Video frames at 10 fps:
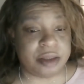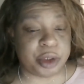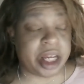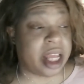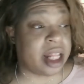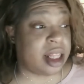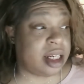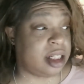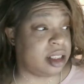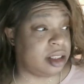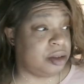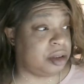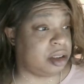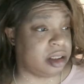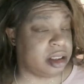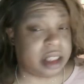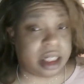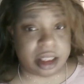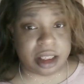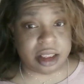Well, Anthony is doing, it looks
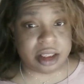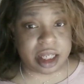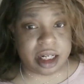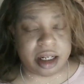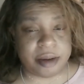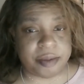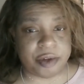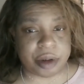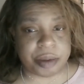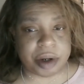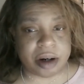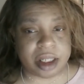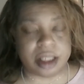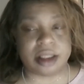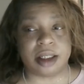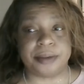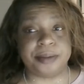like he's setting up for the party. So